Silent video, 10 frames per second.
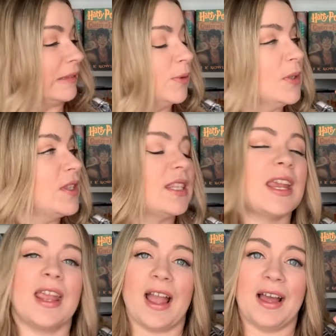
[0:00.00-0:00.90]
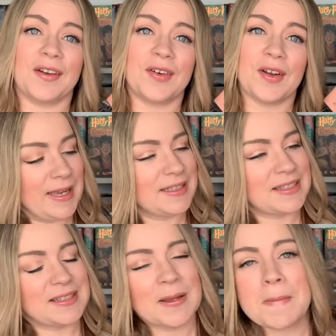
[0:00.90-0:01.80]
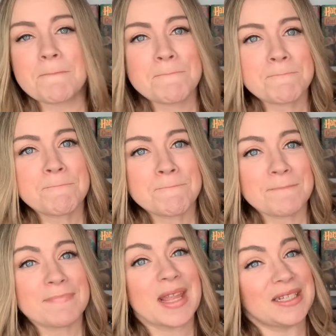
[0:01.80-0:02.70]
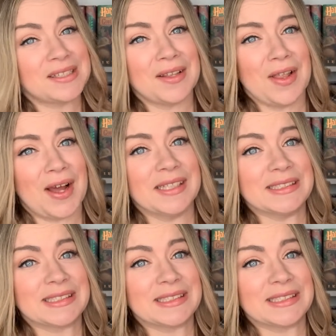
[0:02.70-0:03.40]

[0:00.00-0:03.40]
We'll see. I don't know. It's a lot.